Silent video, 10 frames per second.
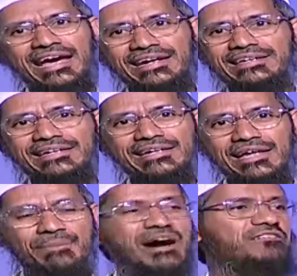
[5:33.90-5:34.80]
that it
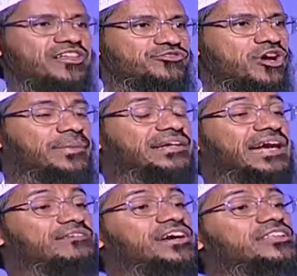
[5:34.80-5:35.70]
did a marvelous job. It
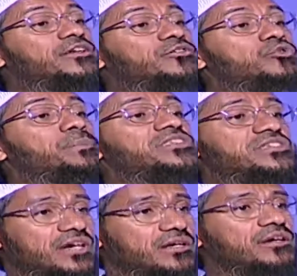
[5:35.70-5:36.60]
conveyed the true
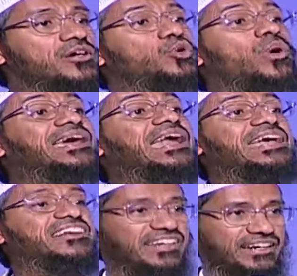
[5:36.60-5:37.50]
picture to a
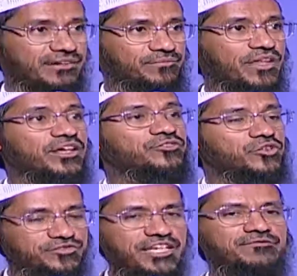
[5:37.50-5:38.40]
great extent.
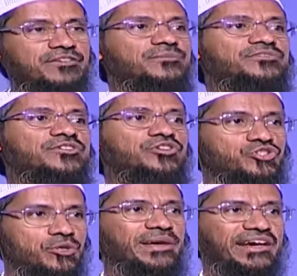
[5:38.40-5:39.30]
So such films
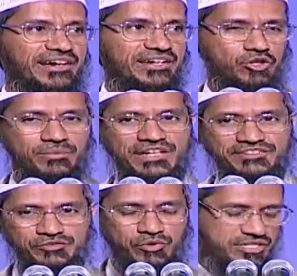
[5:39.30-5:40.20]
should be encouraged. Hope that answers the